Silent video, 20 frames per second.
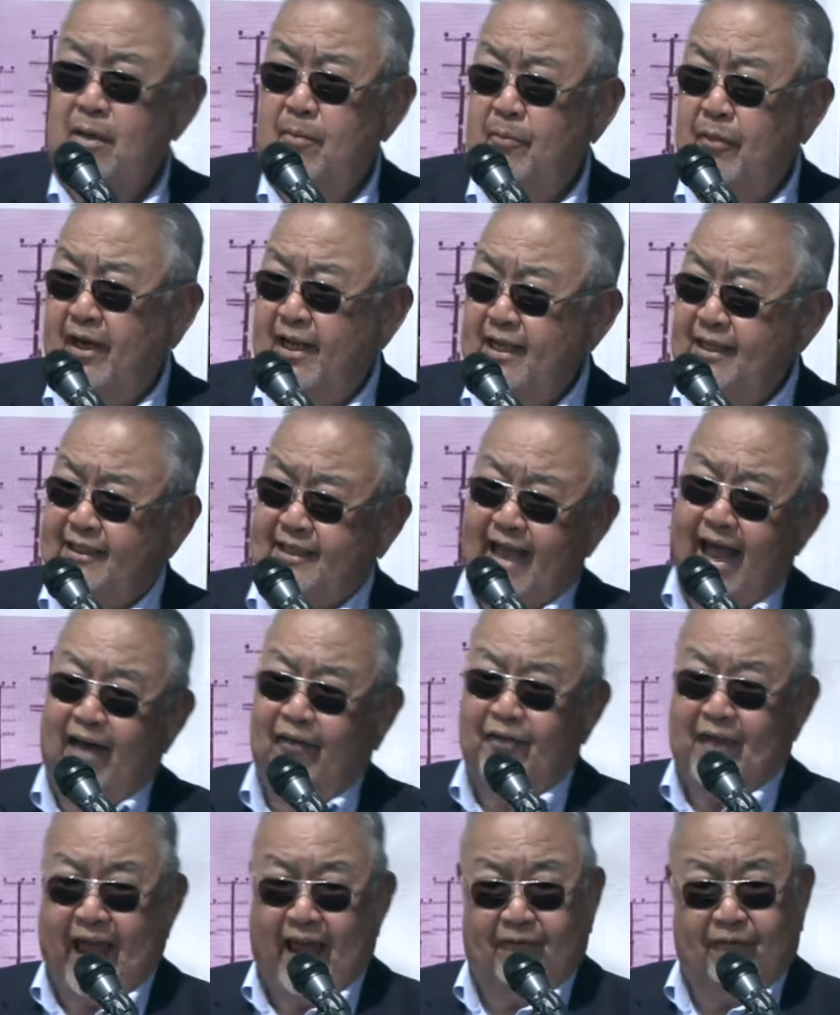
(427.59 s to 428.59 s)
But in
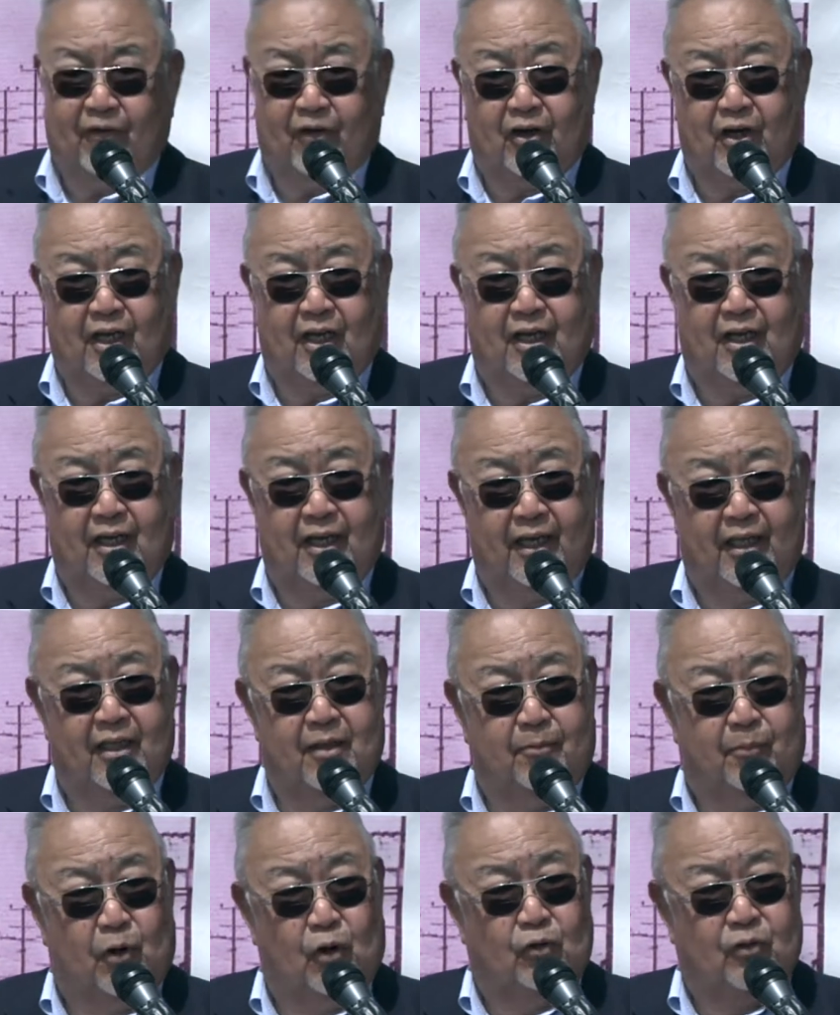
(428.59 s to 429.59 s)
South Africa, in the
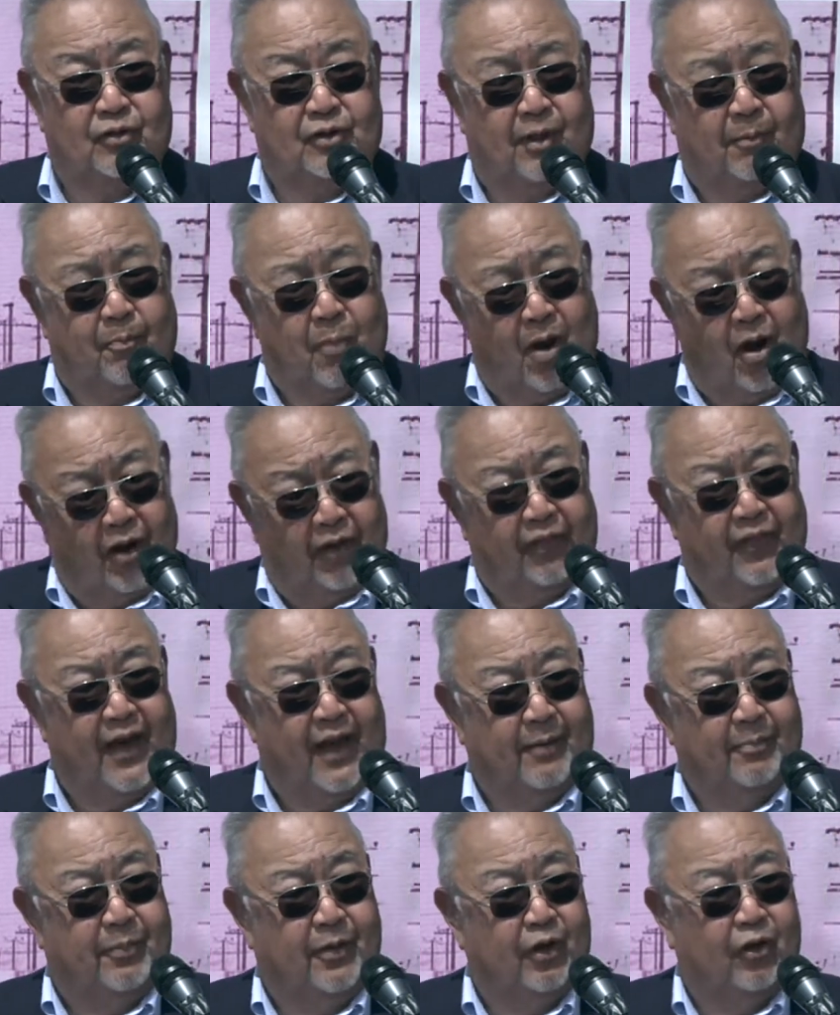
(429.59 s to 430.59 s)

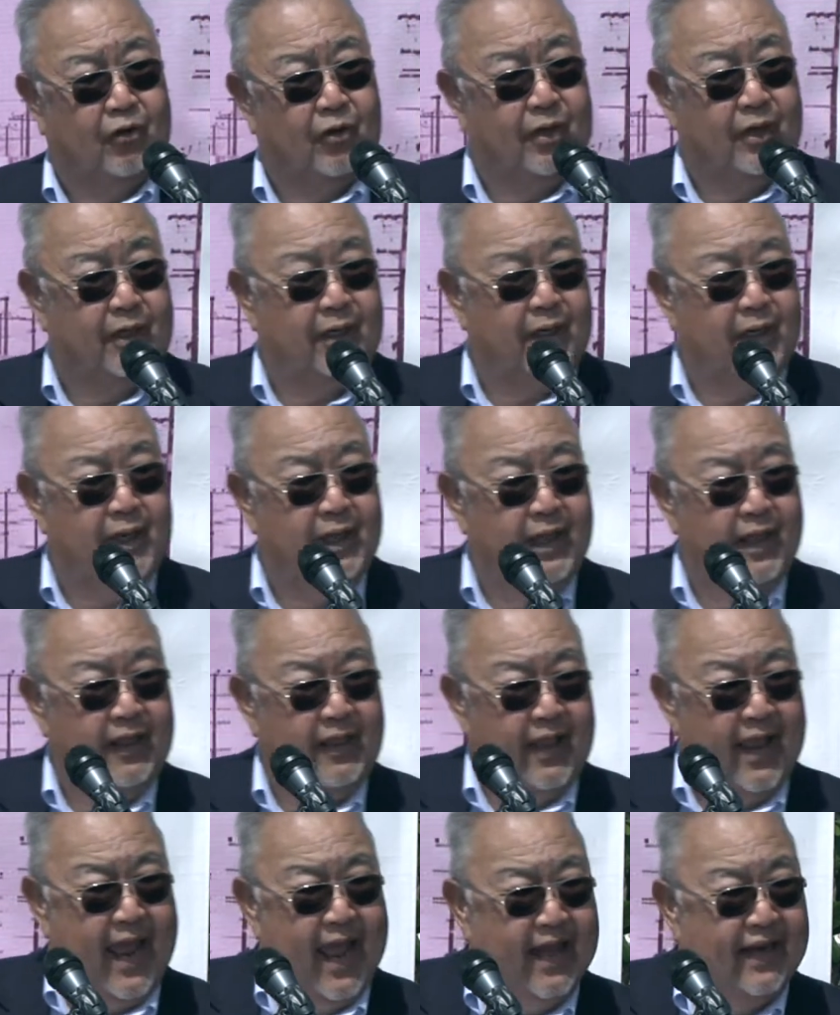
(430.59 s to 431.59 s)
post-apartheid period,
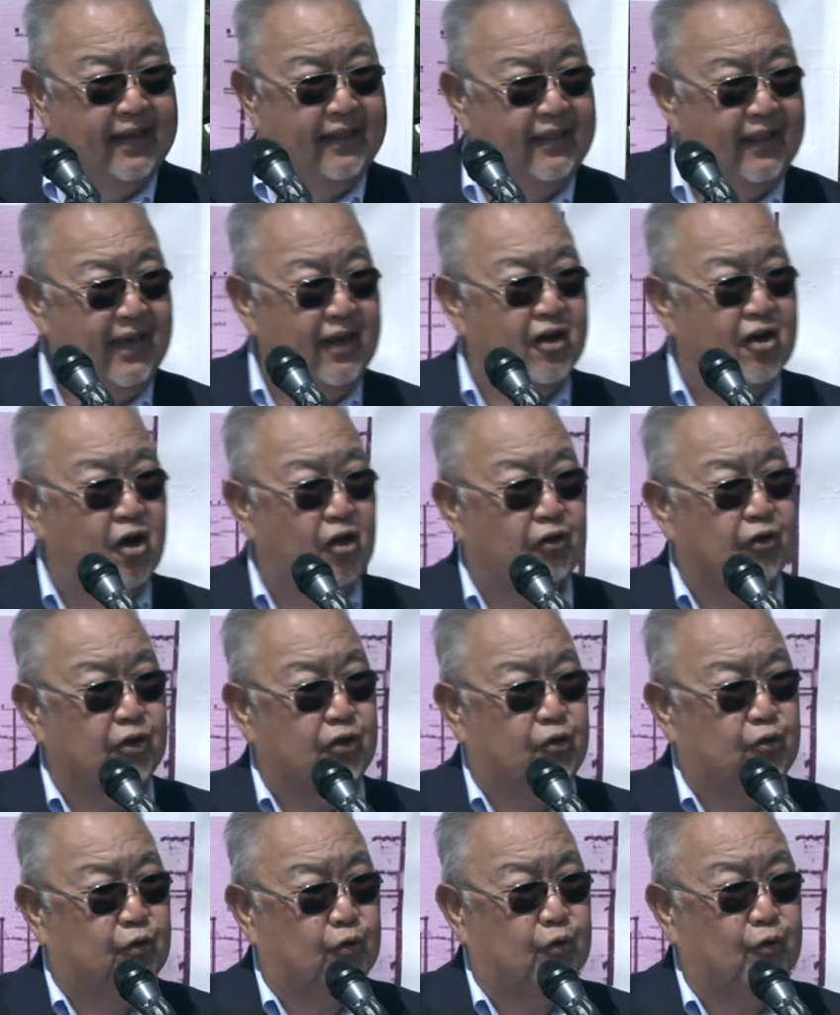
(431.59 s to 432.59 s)
they had a thing called the
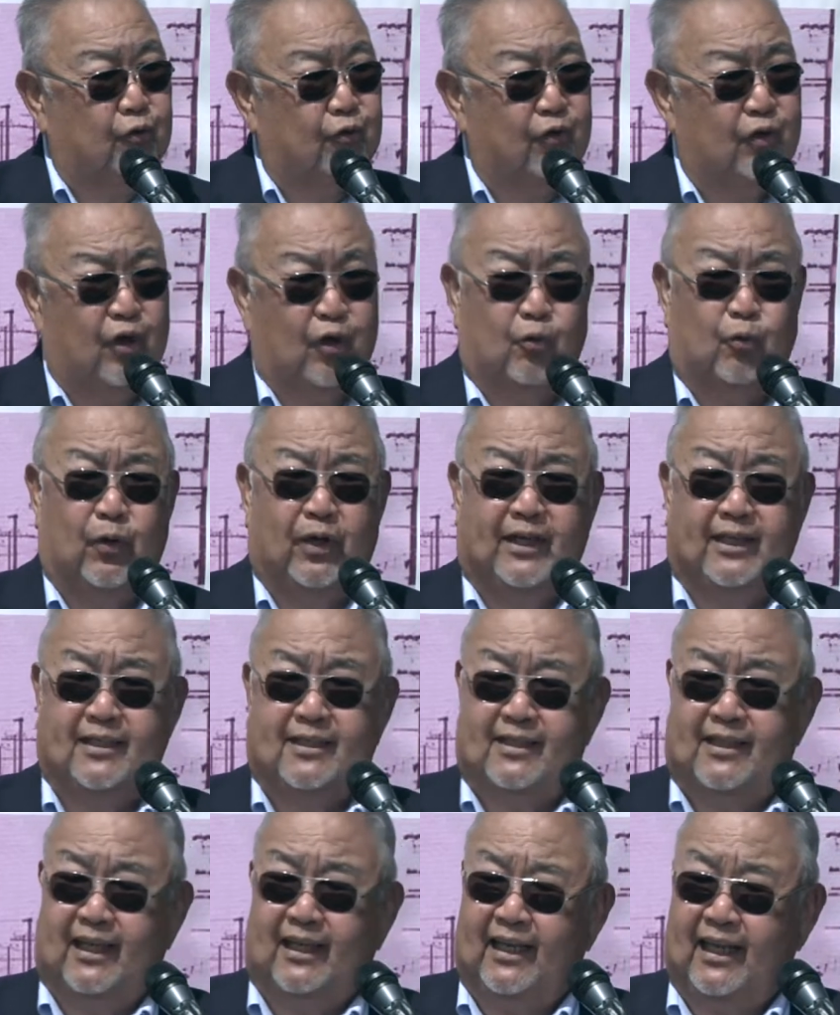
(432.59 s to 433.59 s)
Truth and
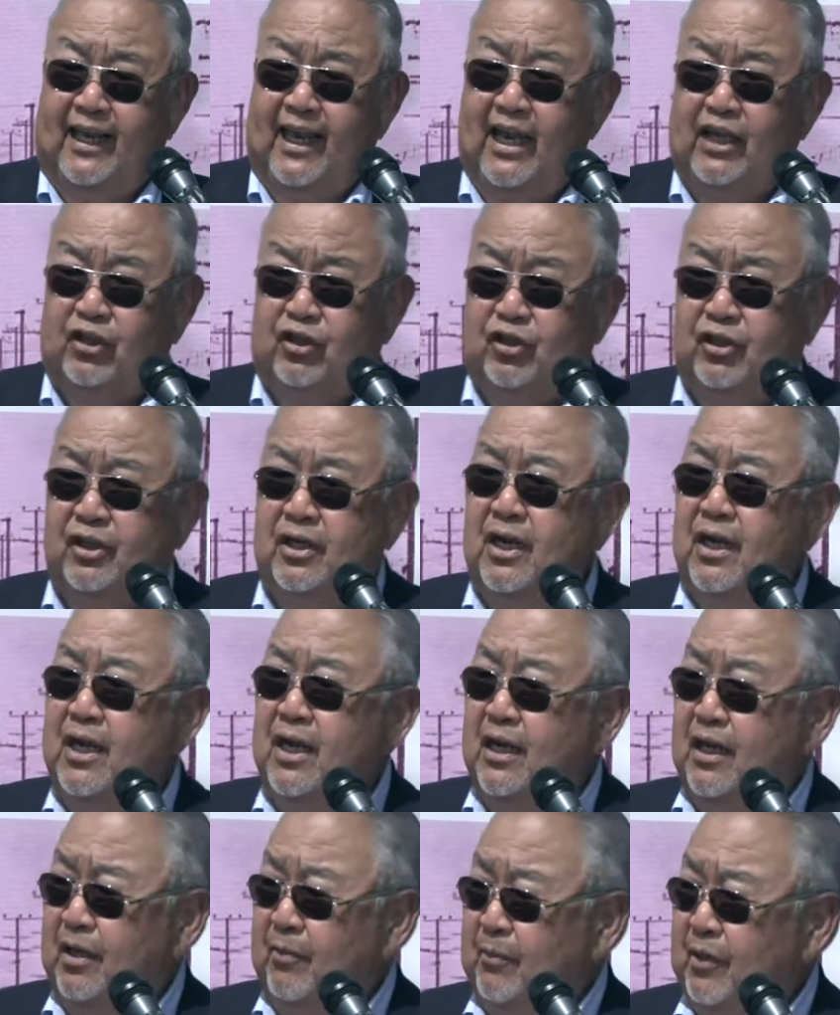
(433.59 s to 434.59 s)
Reconciliation
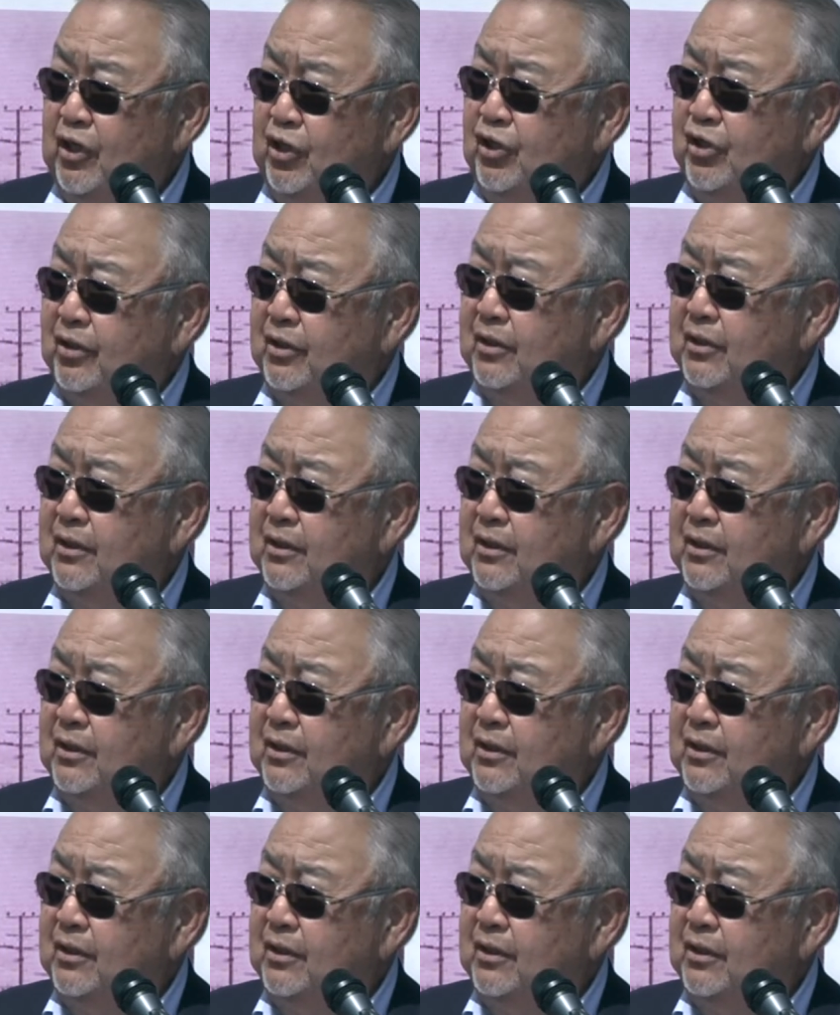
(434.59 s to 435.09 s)
Commission.